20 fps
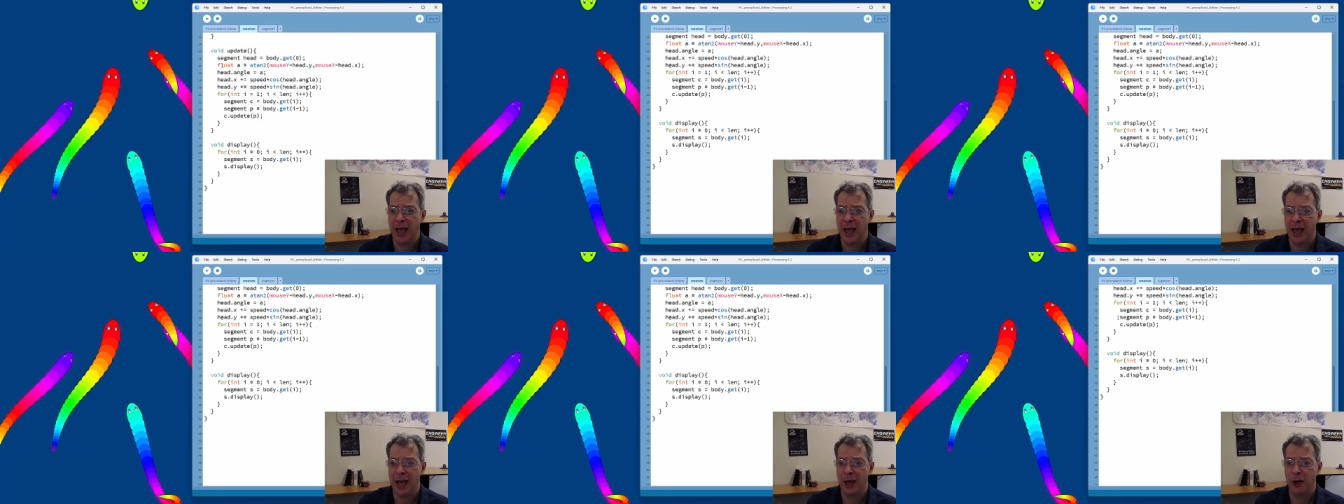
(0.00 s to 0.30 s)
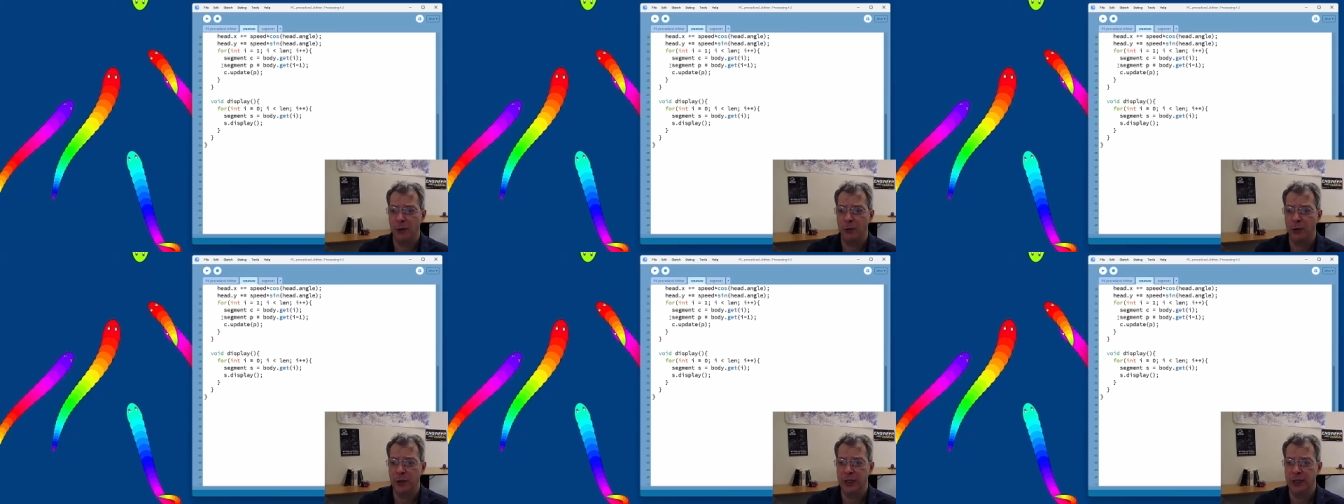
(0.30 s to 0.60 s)

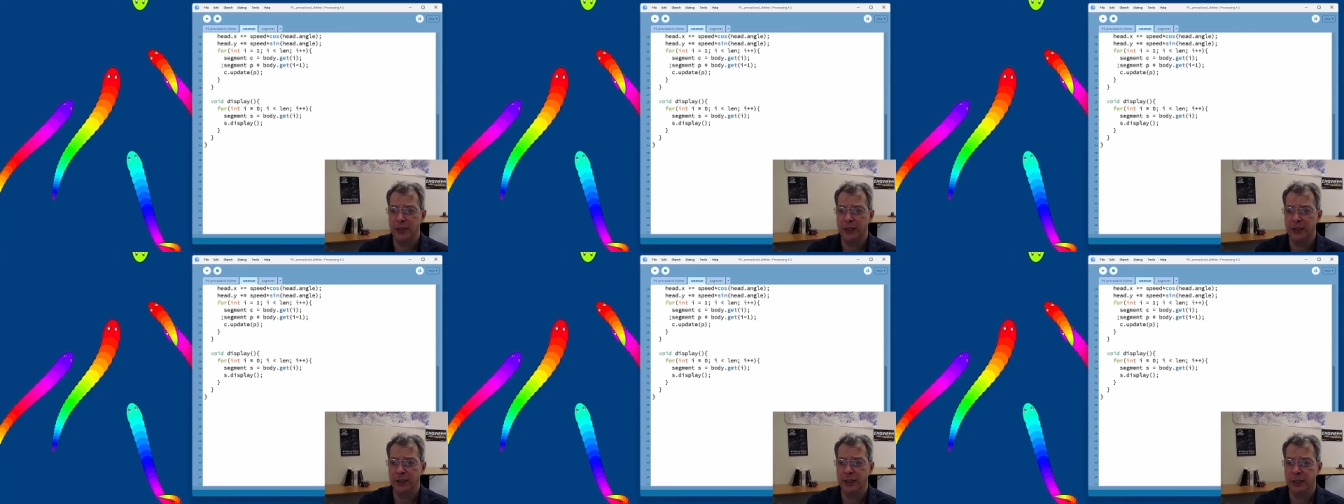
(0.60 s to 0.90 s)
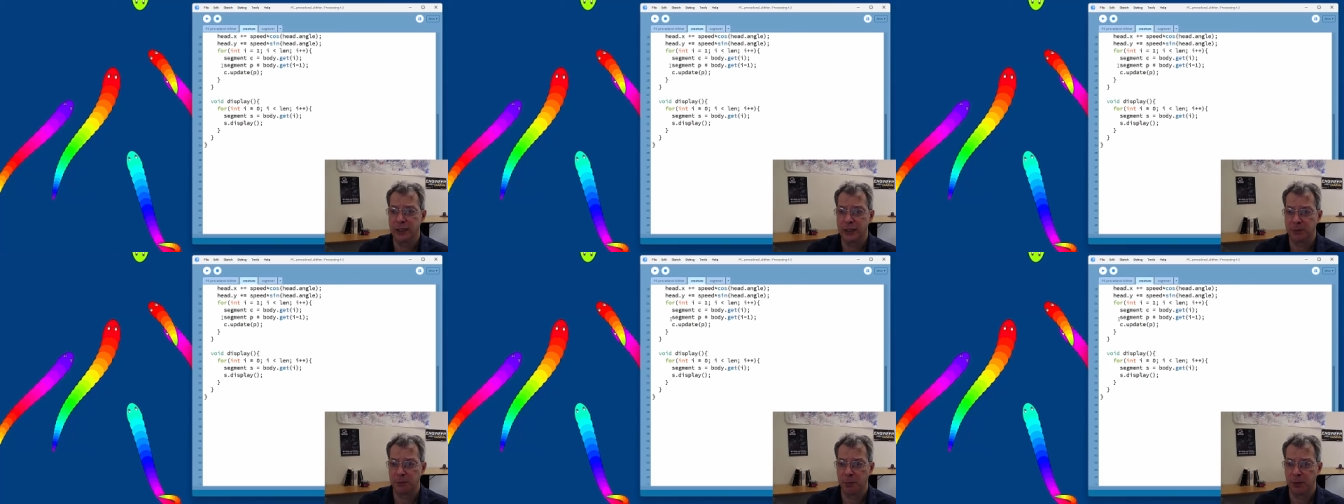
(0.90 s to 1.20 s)
how we
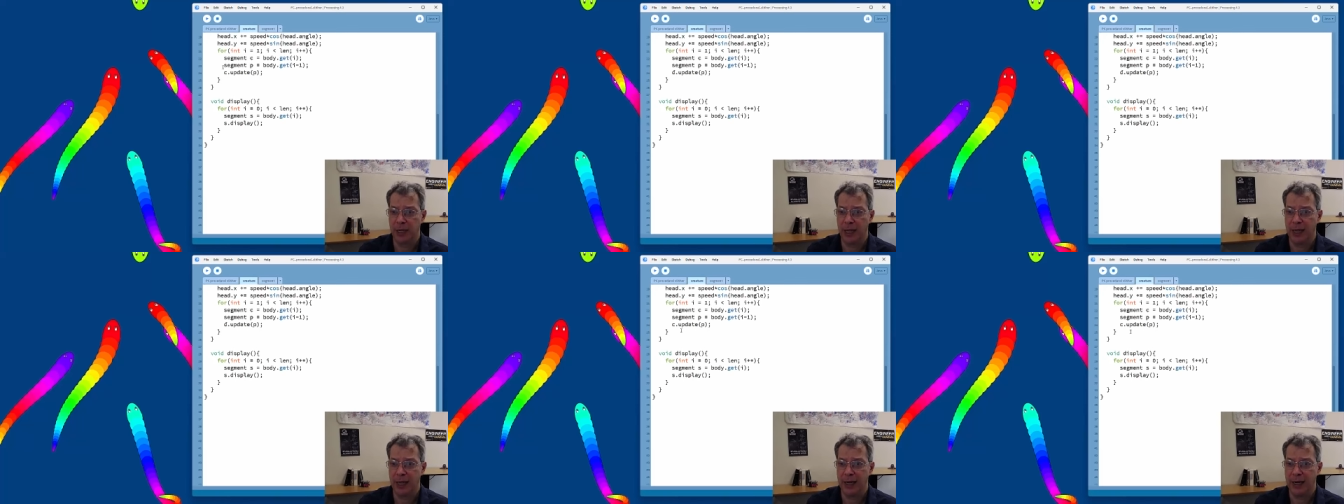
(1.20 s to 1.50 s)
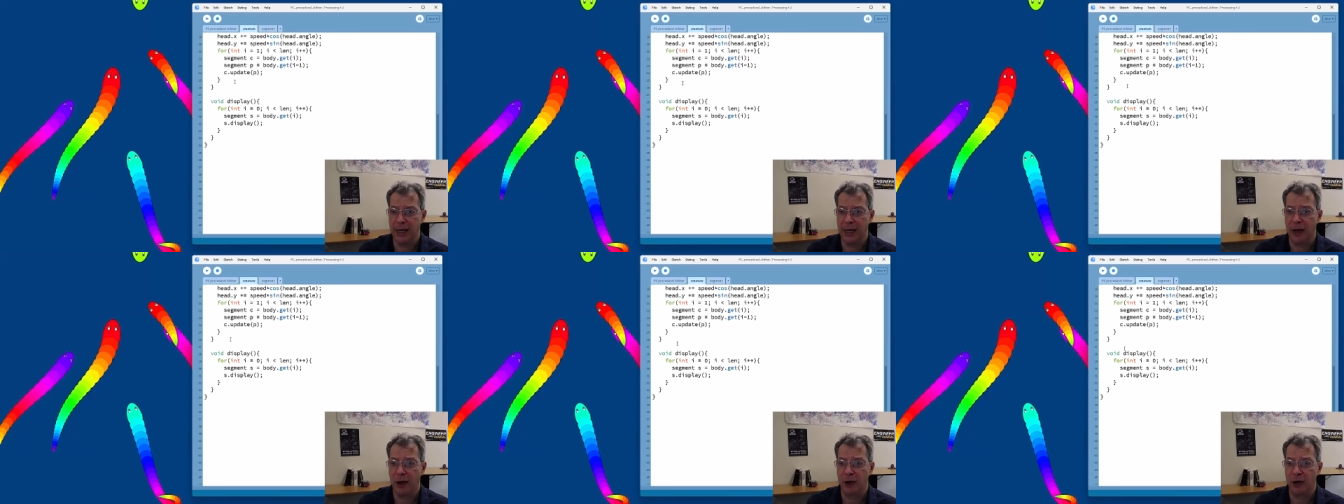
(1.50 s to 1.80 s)

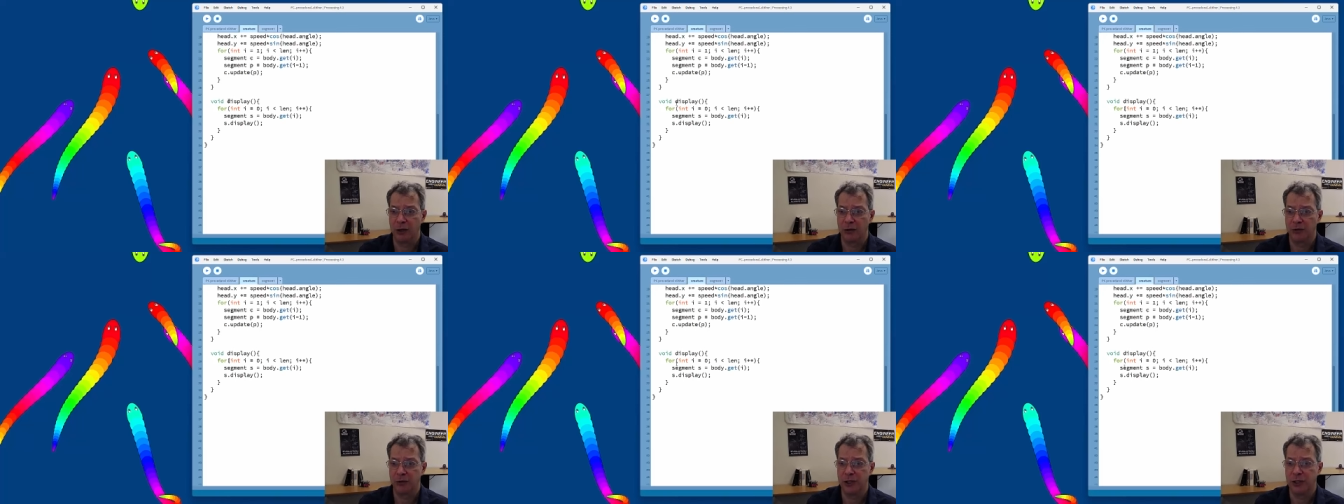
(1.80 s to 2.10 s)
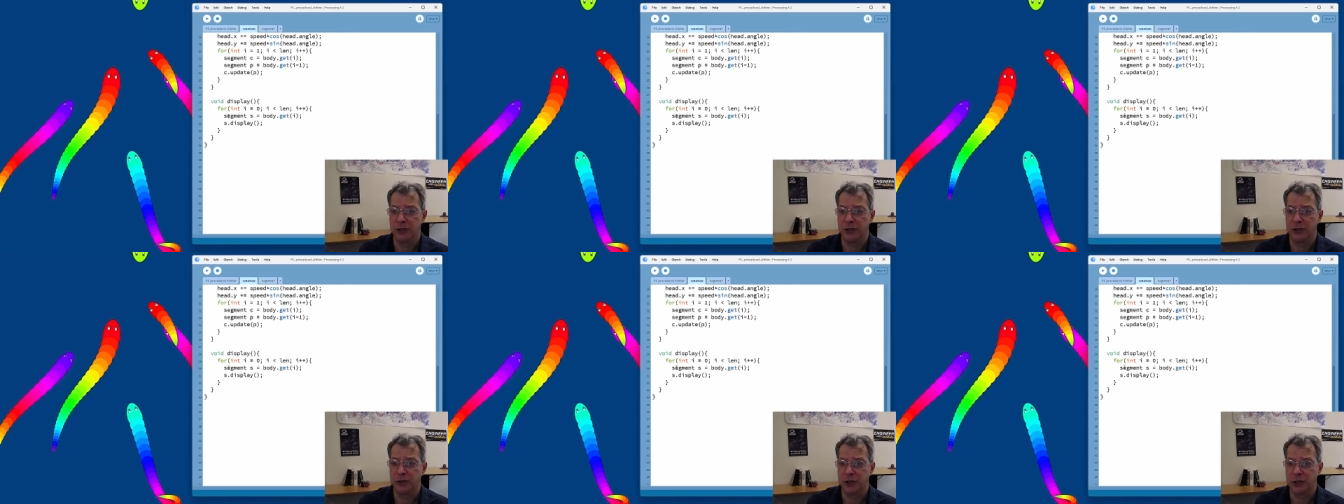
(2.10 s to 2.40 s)
display our
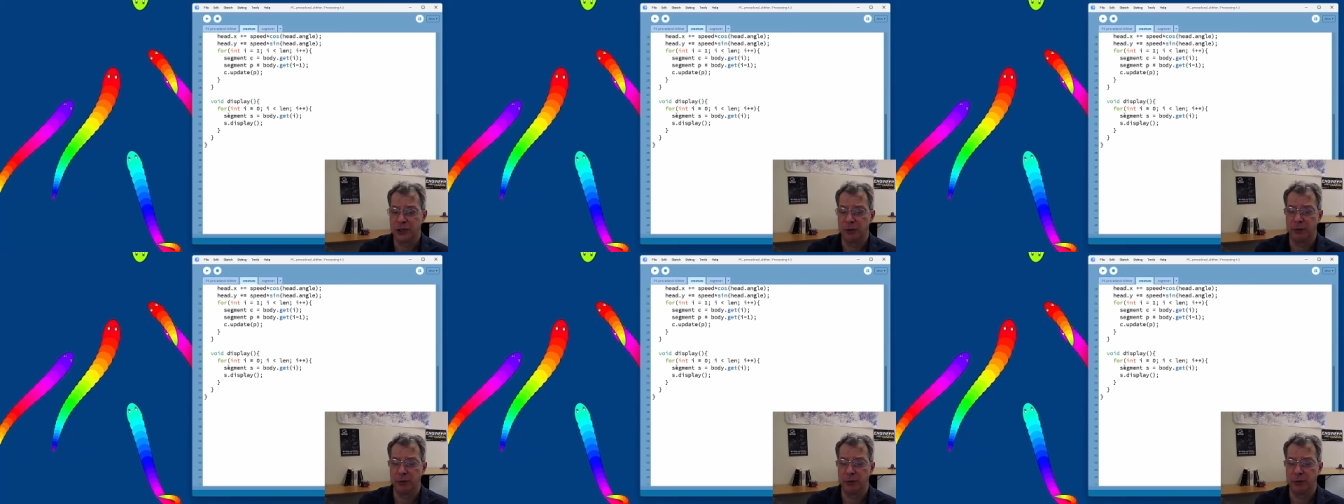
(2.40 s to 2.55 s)
creature.